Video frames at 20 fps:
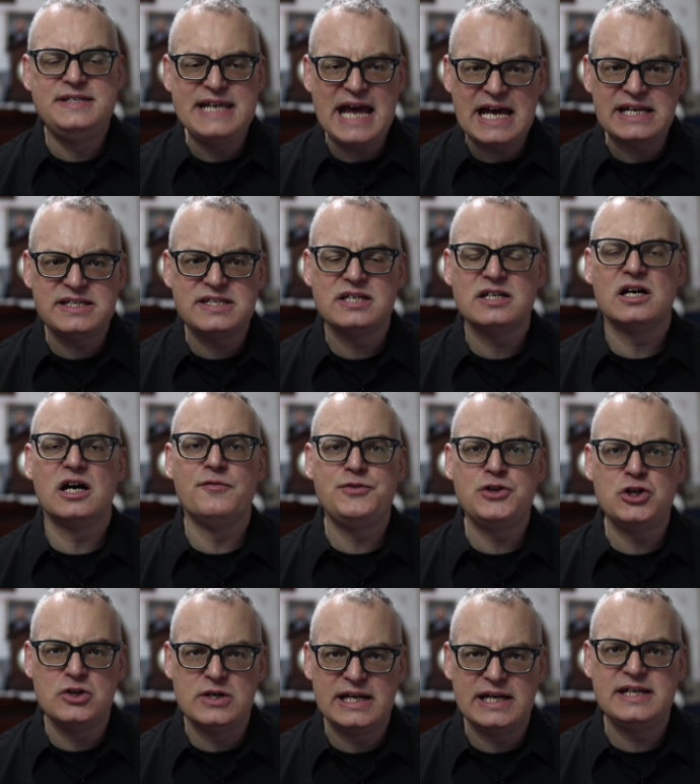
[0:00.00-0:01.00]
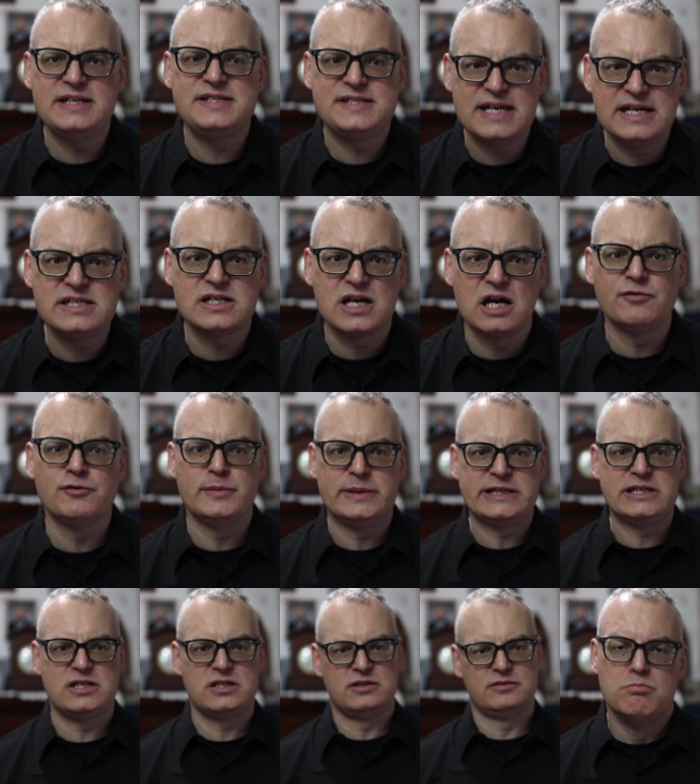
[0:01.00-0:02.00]
debt of the United States
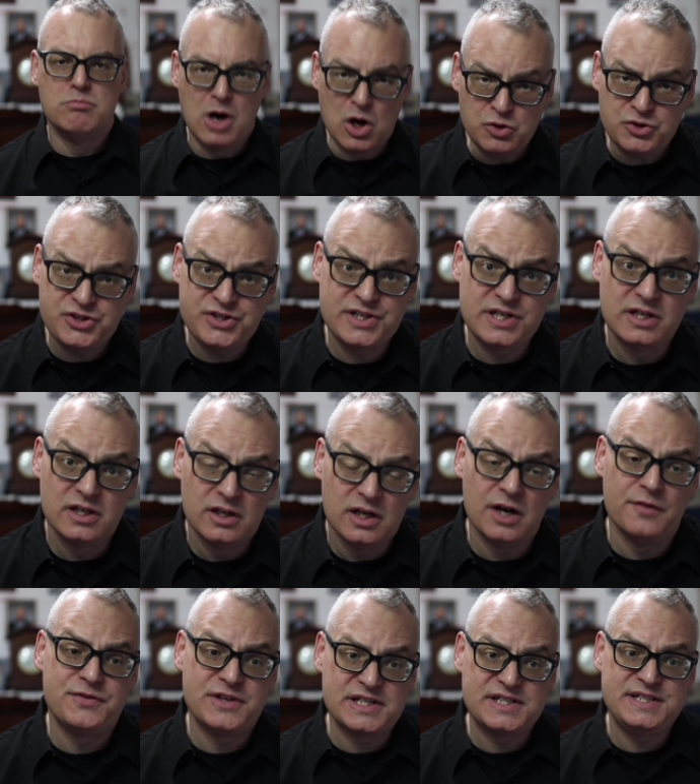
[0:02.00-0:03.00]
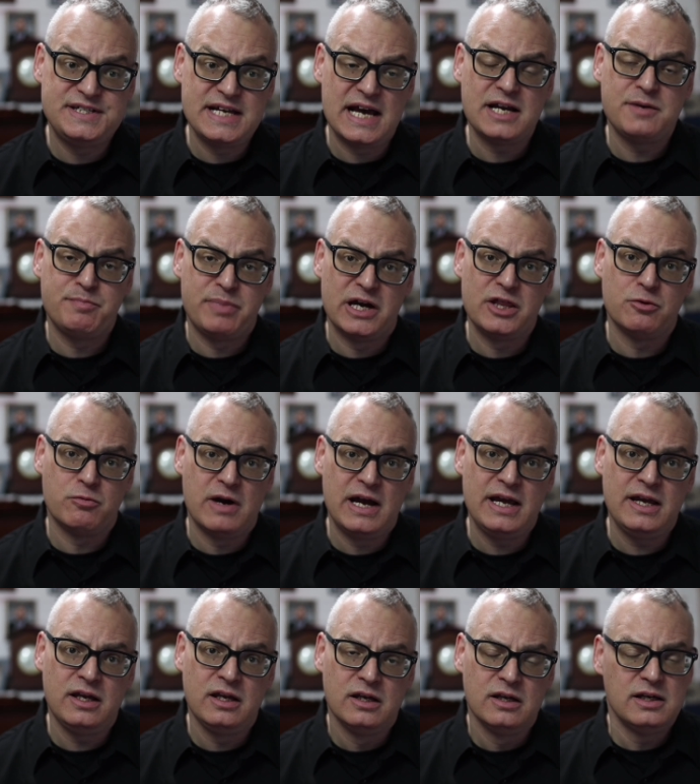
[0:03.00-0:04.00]
government. Most of this debt, by the
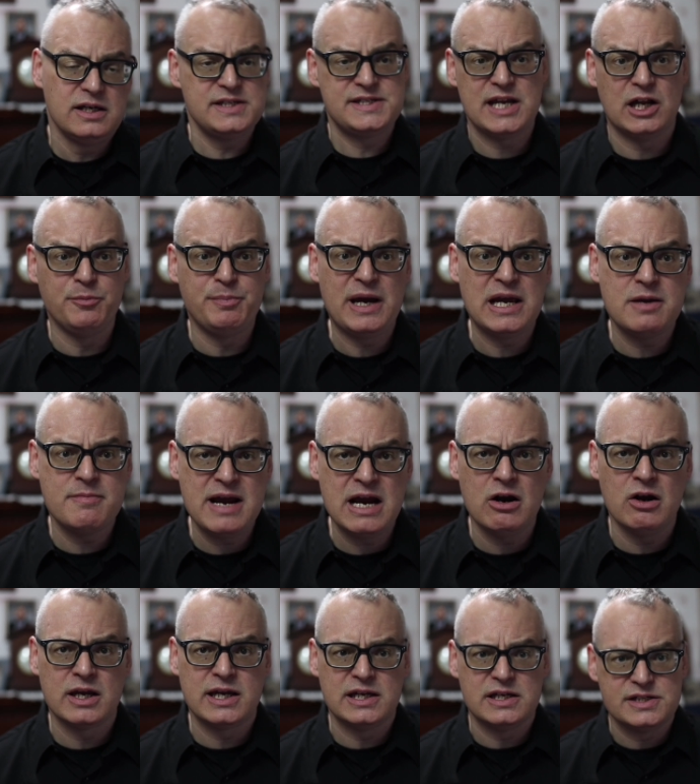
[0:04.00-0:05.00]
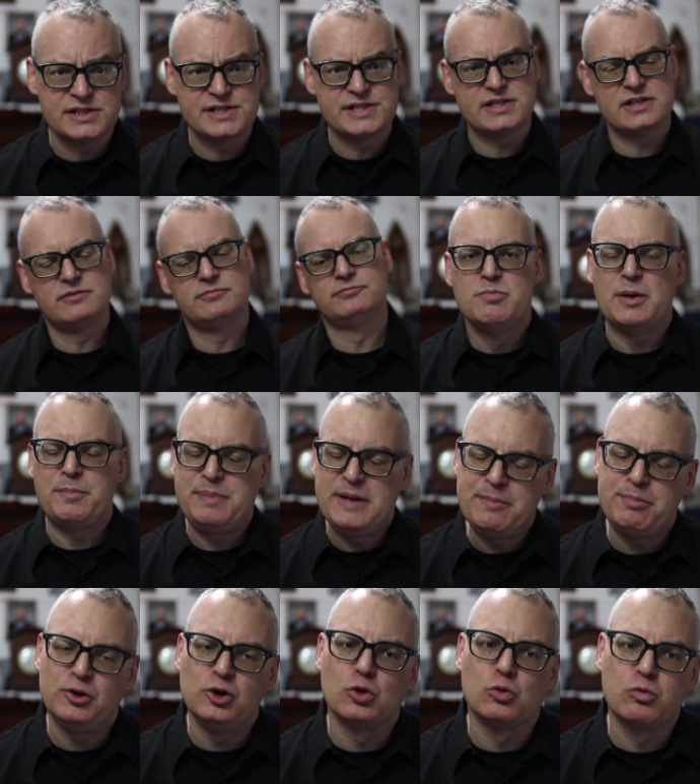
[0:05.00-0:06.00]
way, is held by Americans. But
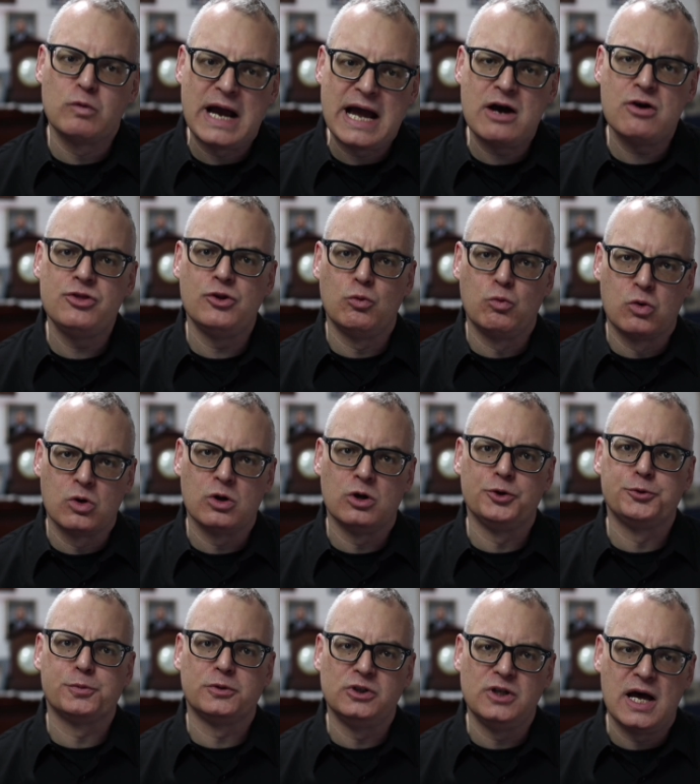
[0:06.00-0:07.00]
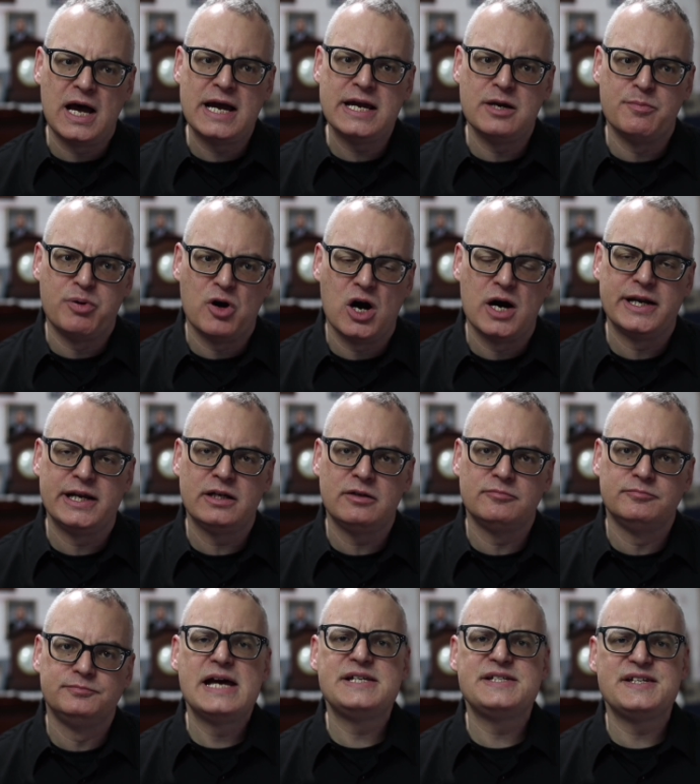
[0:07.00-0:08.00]
people around the world rely upon
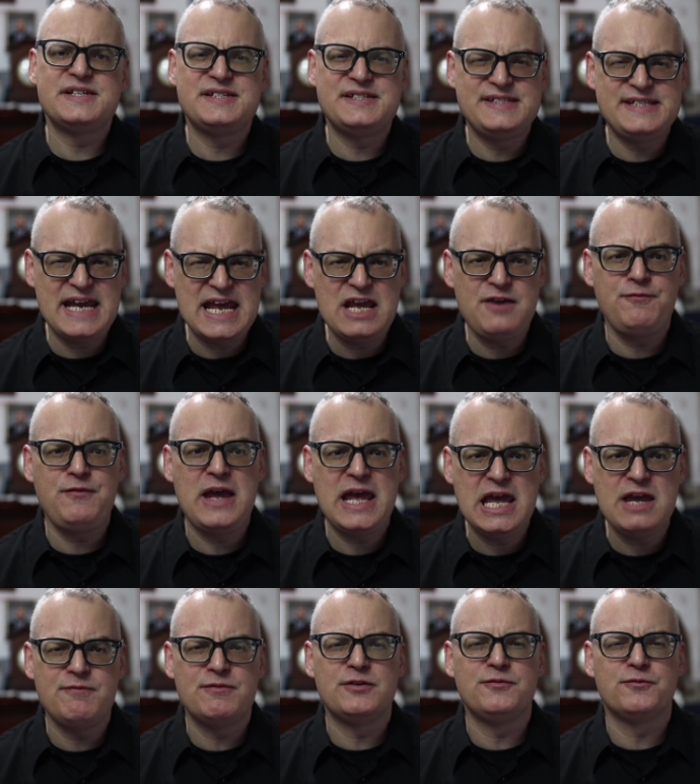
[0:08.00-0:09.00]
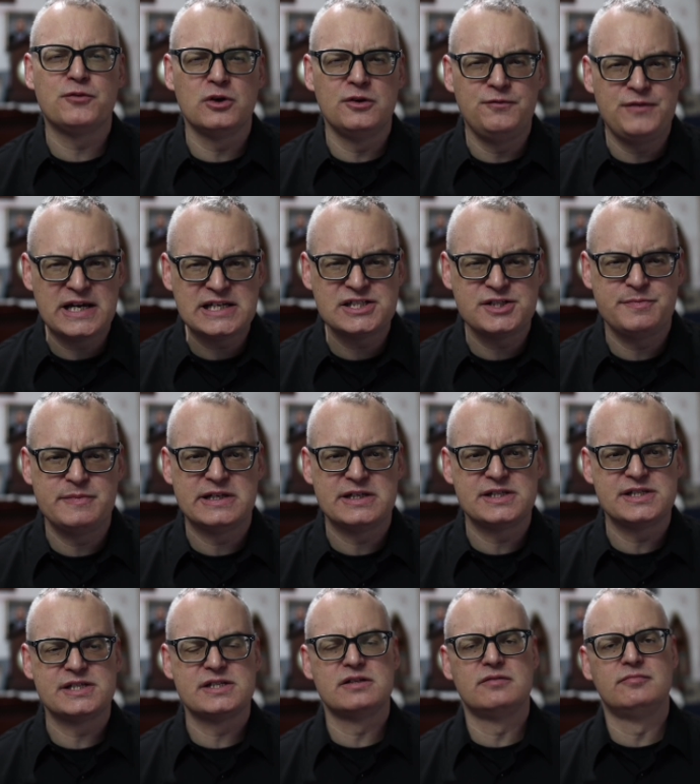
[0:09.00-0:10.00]
it as a safe haven for
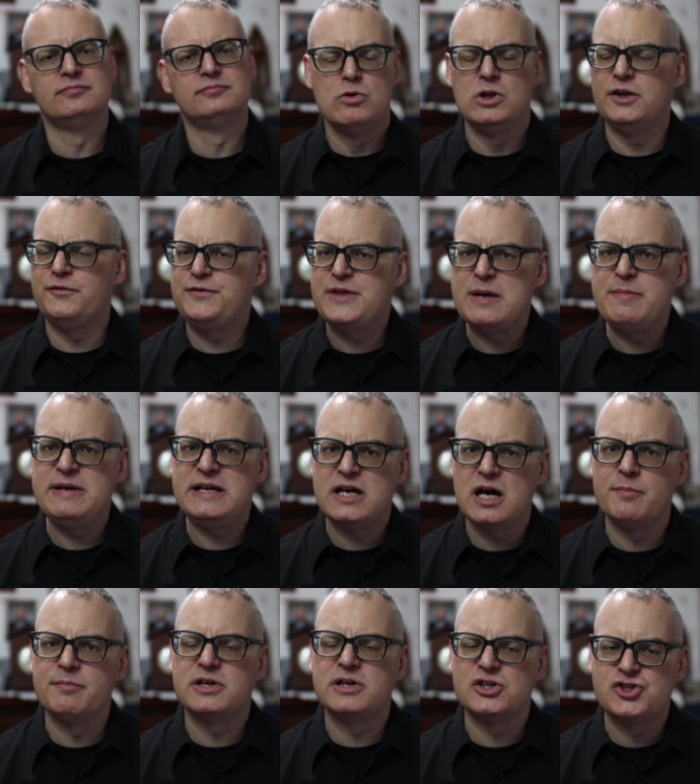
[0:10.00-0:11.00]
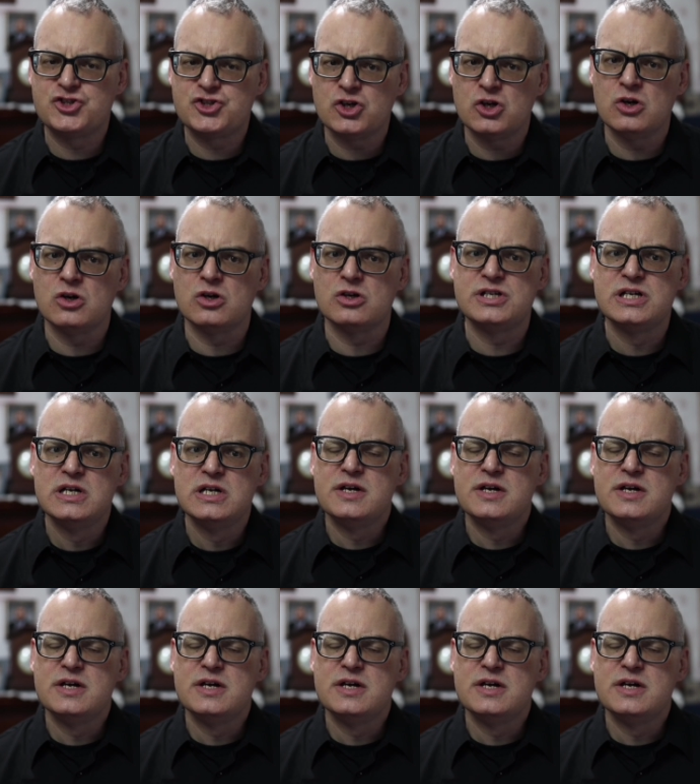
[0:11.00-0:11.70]
investments. Well, if they become concerned